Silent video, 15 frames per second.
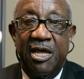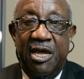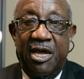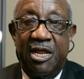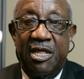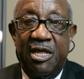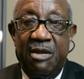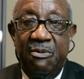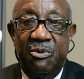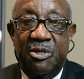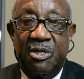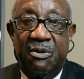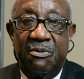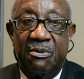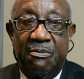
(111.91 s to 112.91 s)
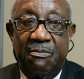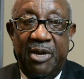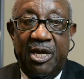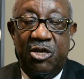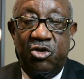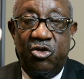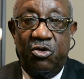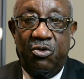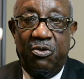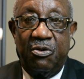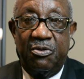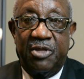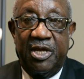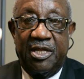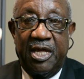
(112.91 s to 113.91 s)
and he was going to make sure
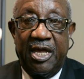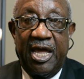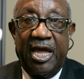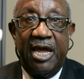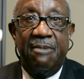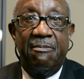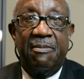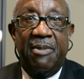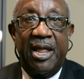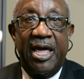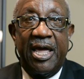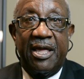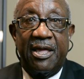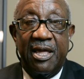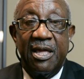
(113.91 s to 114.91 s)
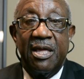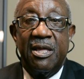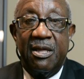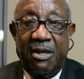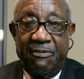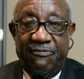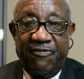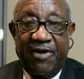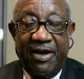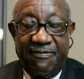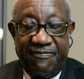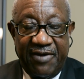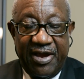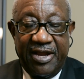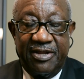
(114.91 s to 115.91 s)
that they had black
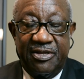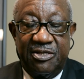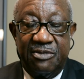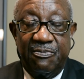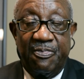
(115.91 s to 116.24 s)
firefighters.